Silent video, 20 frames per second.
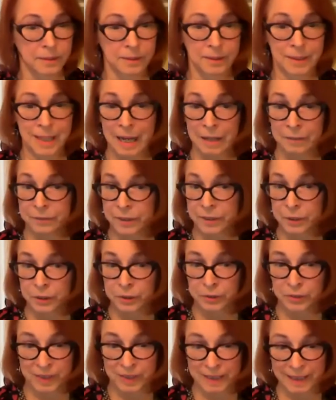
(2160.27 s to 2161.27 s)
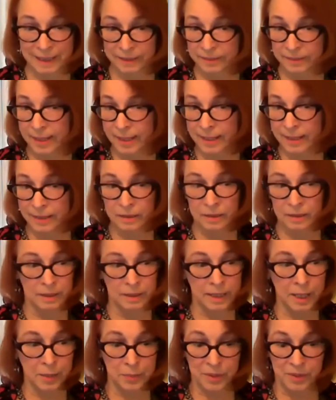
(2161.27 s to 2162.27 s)
have to do things that are
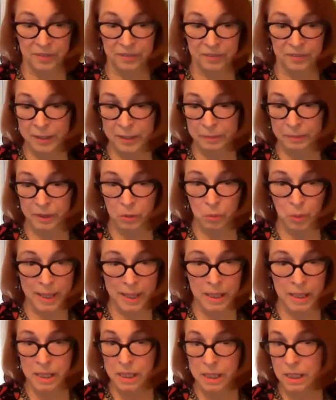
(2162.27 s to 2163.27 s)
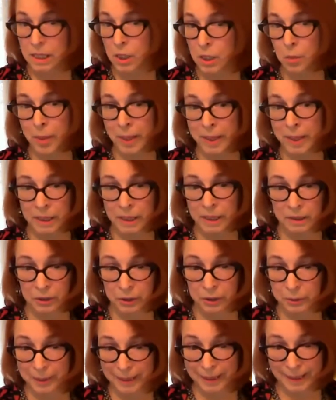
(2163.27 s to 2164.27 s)
keeping the family waiting and nobody can
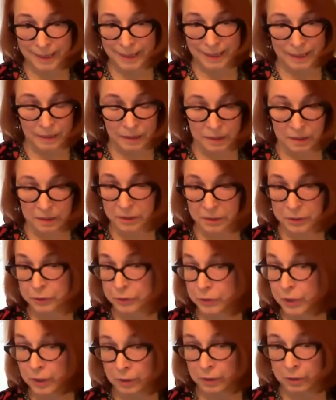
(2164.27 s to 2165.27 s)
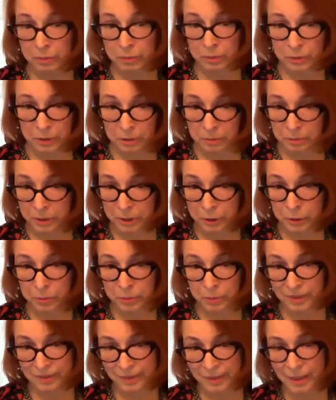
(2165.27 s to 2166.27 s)
do anything until you've gone through your
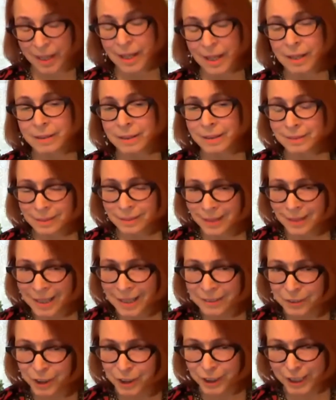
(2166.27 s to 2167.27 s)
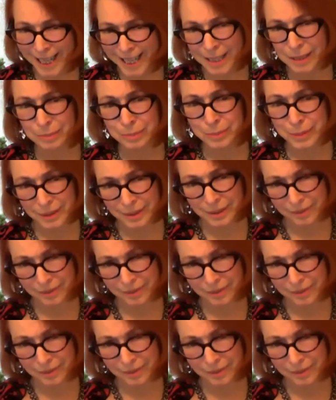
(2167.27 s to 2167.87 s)
rituals, there's a lot of shame.